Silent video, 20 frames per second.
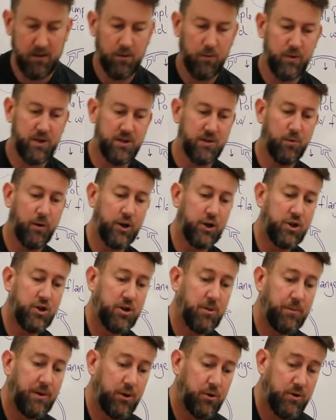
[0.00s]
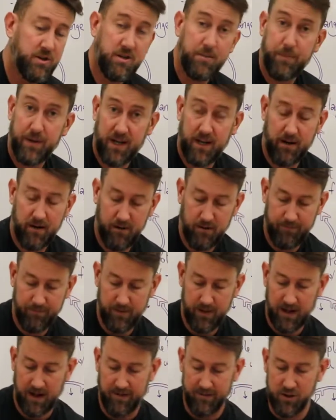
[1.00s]
which is what you should be doing as a beginner,
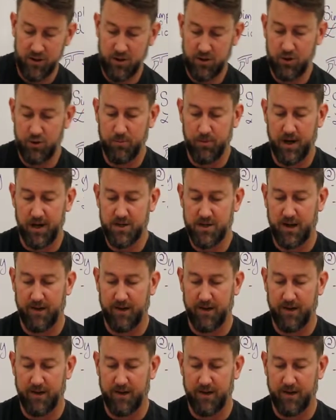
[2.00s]
having too much,